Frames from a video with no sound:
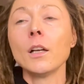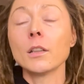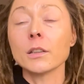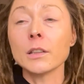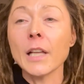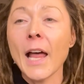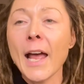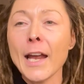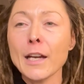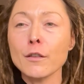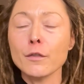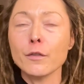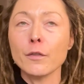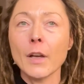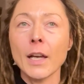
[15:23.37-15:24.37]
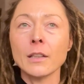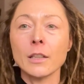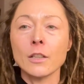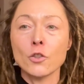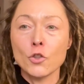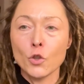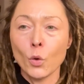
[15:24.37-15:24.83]
life and
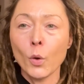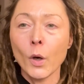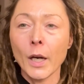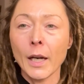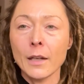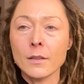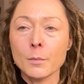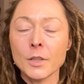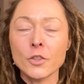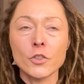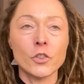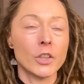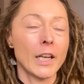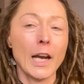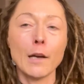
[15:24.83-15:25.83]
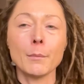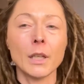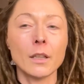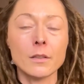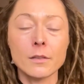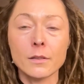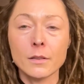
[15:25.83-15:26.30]
enjoy as much as you can
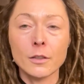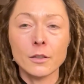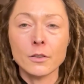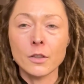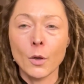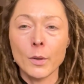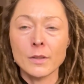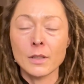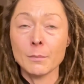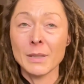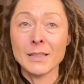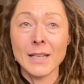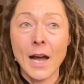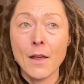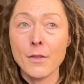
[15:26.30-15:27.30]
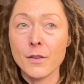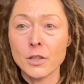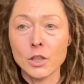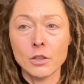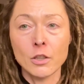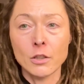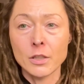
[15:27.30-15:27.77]
because there's always going to be death
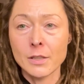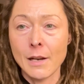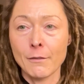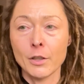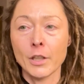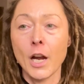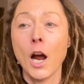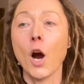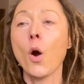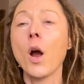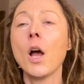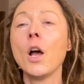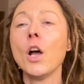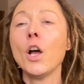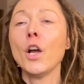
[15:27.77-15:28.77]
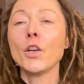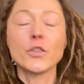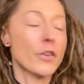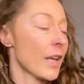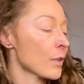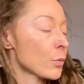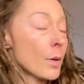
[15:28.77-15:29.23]
and you just never know. So
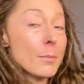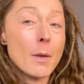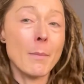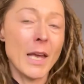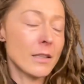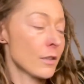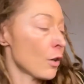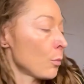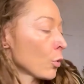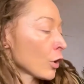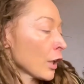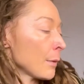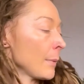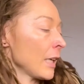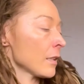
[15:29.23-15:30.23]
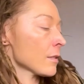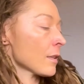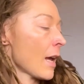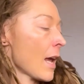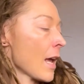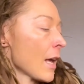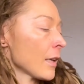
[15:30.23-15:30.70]
that's what Memento Mori means.
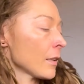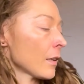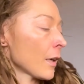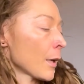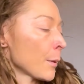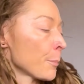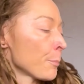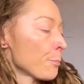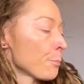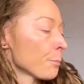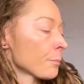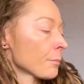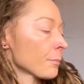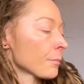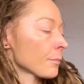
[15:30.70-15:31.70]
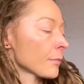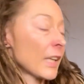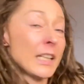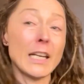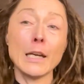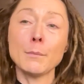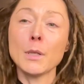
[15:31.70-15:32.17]
And
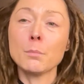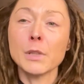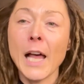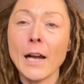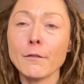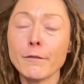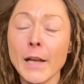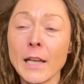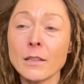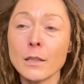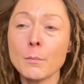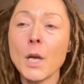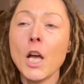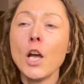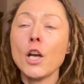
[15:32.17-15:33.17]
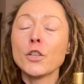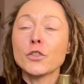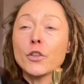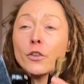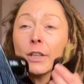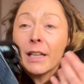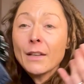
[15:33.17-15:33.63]
they named it Black Phantom. So
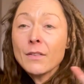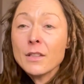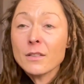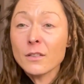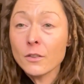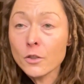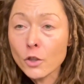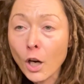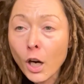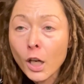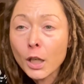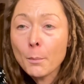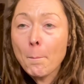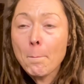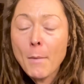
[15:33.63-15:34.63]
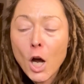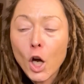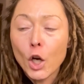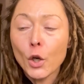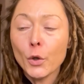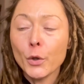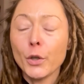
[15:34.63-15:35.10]
they're in this dark
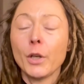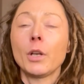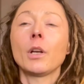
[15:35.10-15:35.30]
mode.